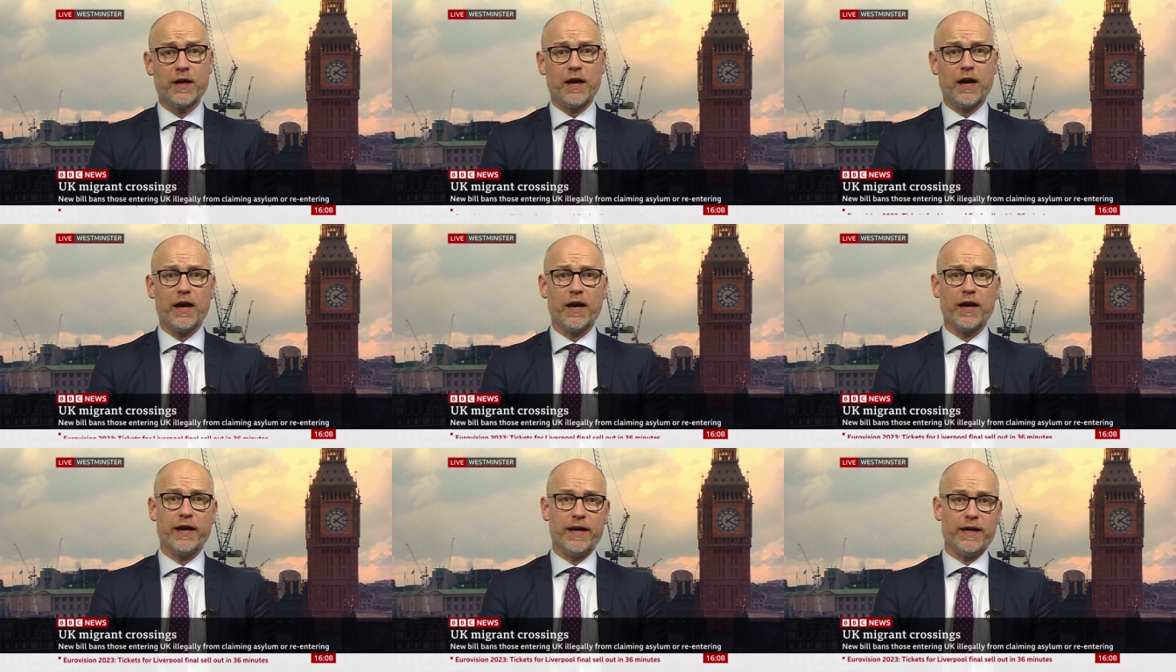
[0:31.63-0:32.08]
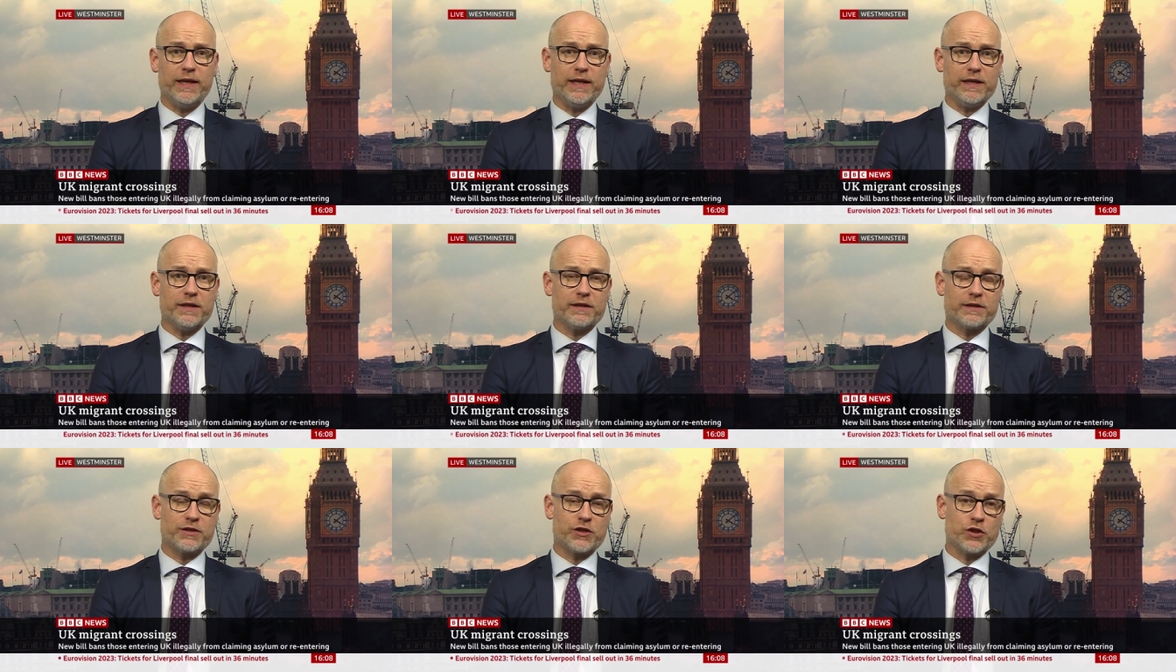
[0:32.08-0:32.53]
Uh, it
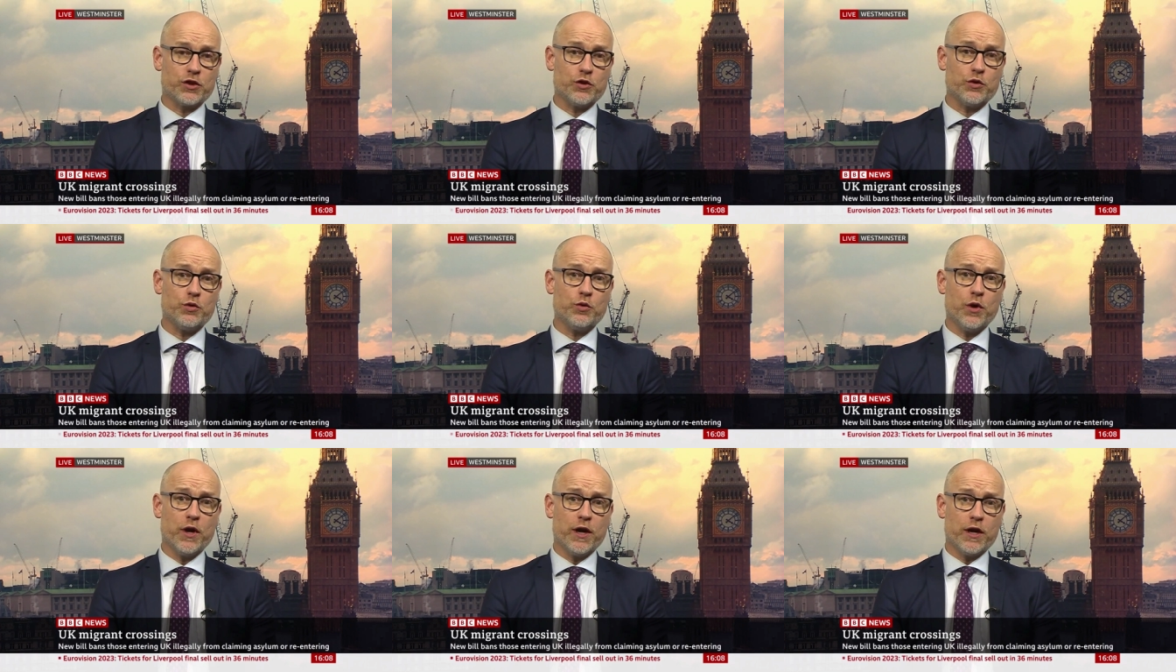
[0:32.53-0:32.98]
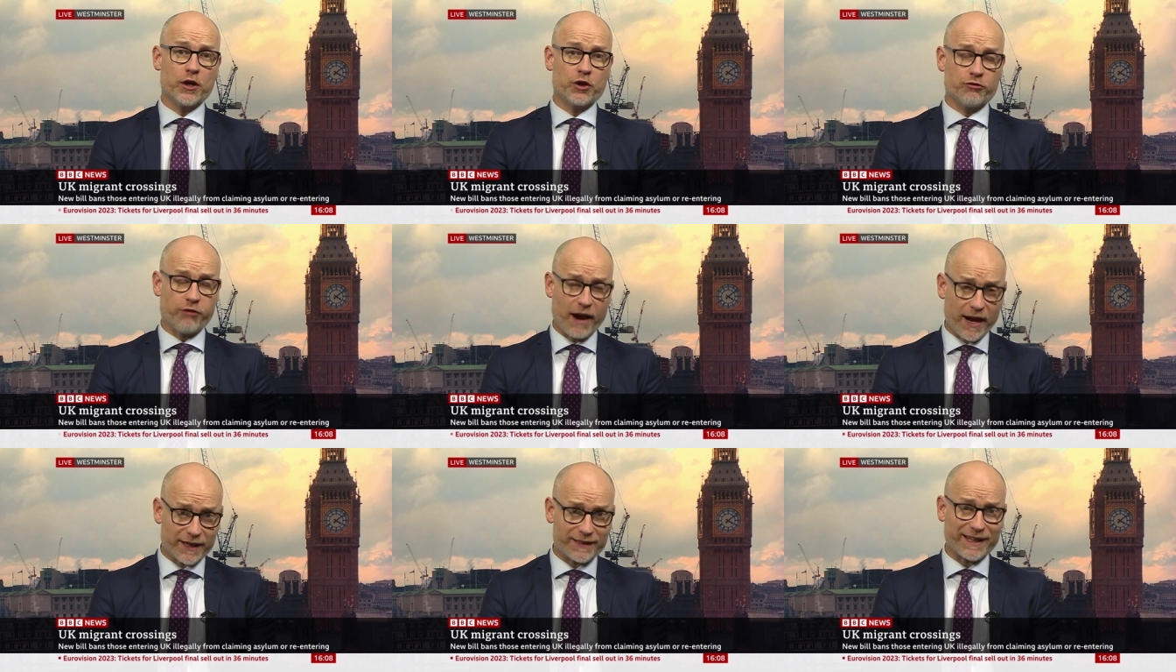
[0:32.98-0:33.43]
is to
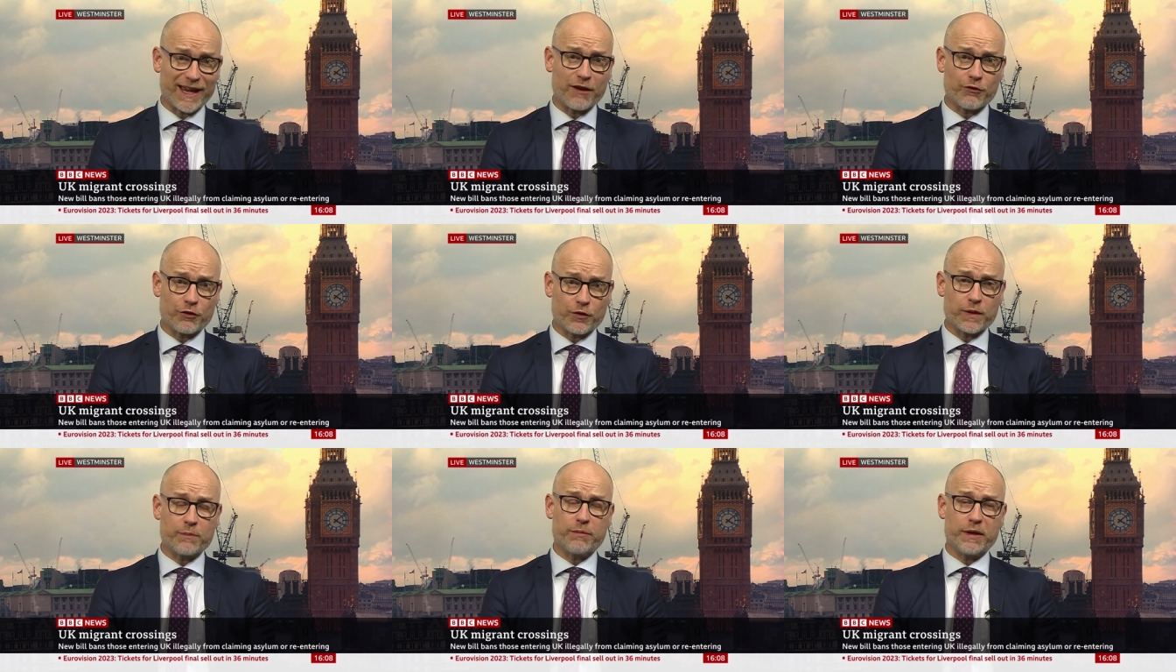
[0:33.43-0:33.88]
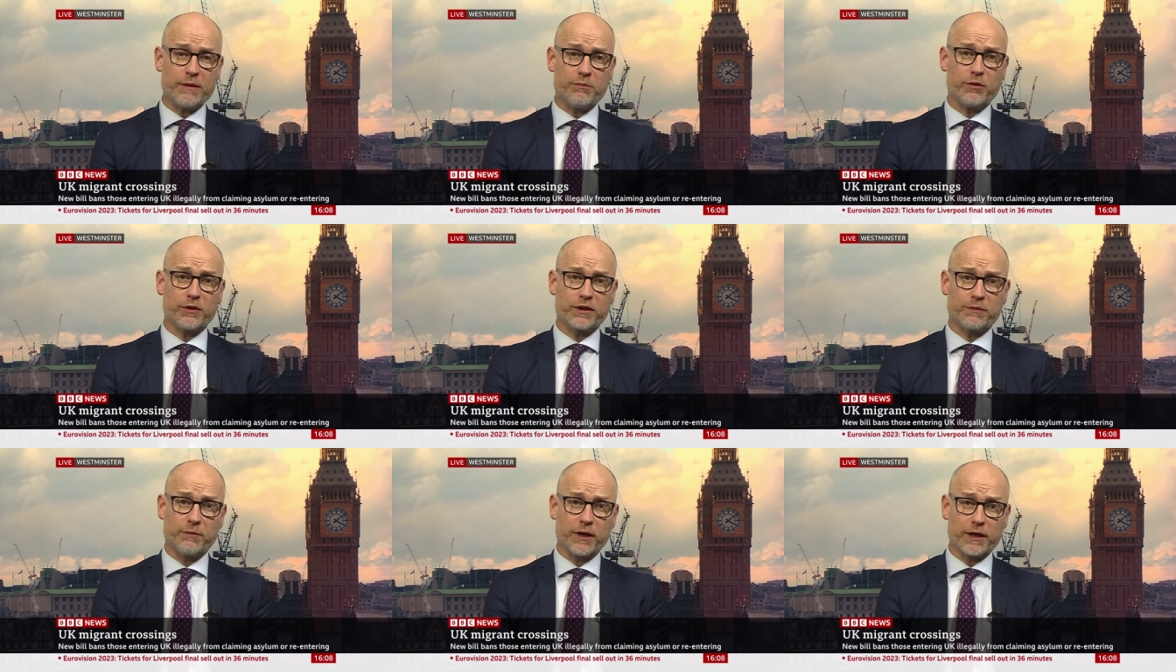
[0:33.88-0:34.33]
crack down on the people
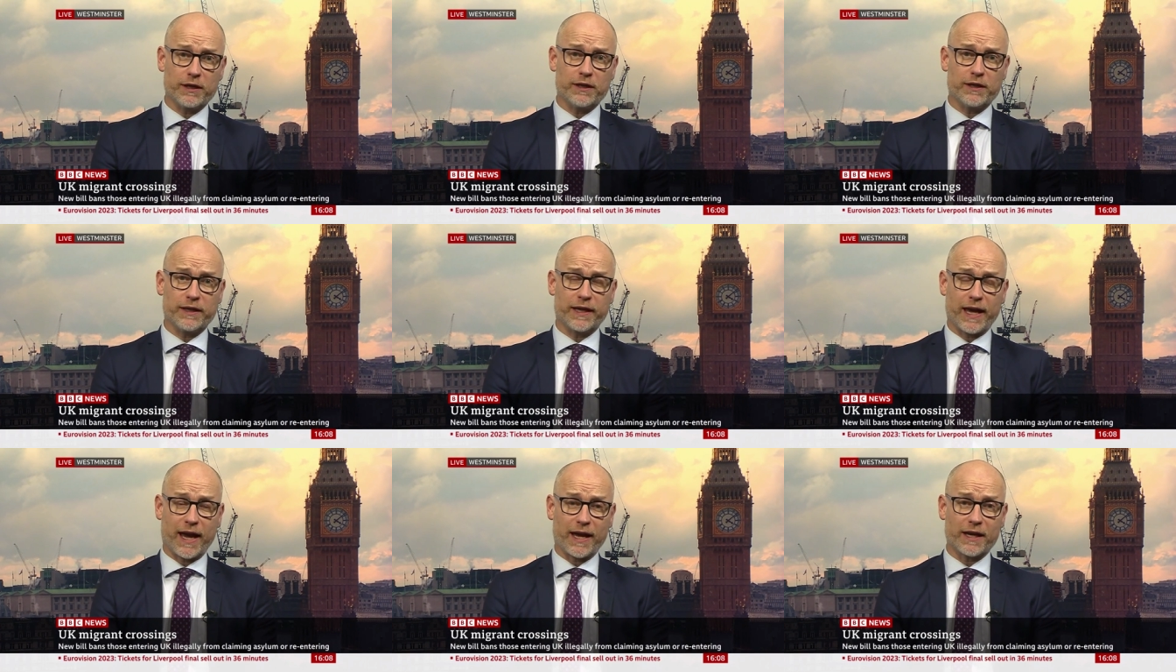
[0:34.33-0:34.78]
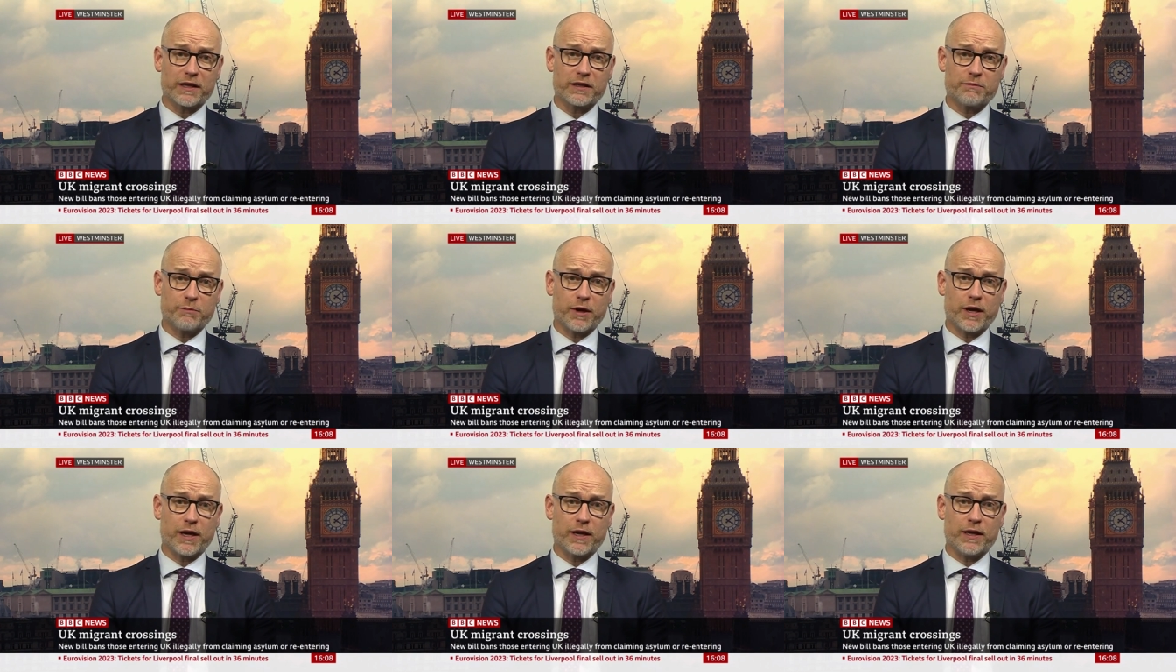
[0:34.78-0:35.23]
smuggler gangs
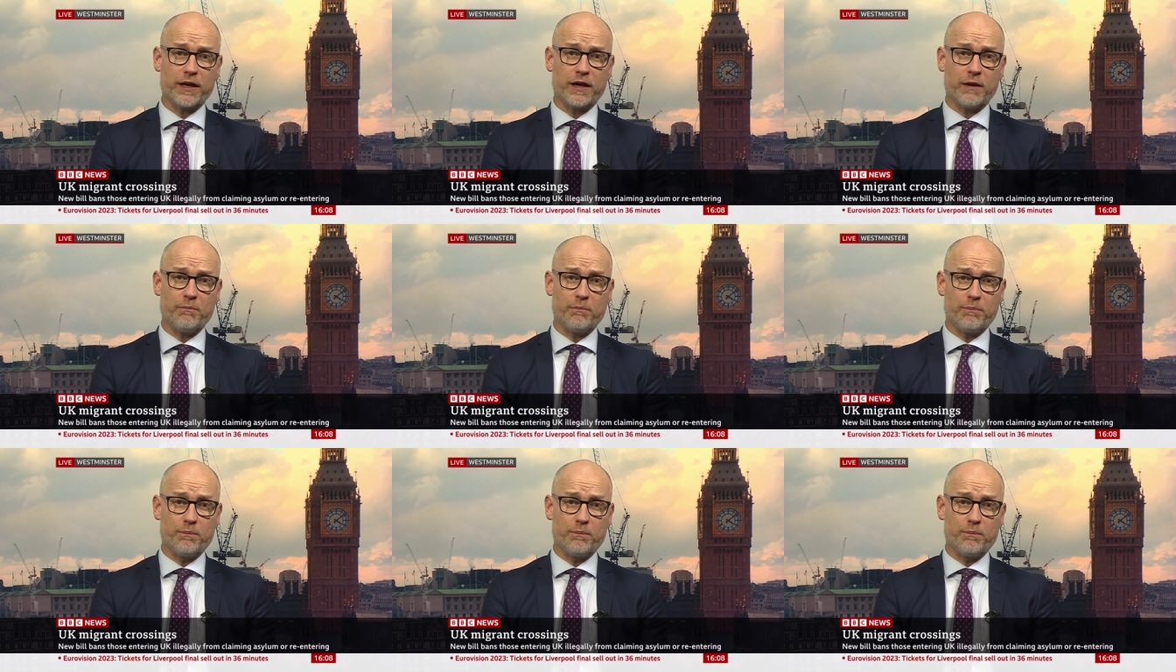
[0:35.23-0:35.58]
by uh,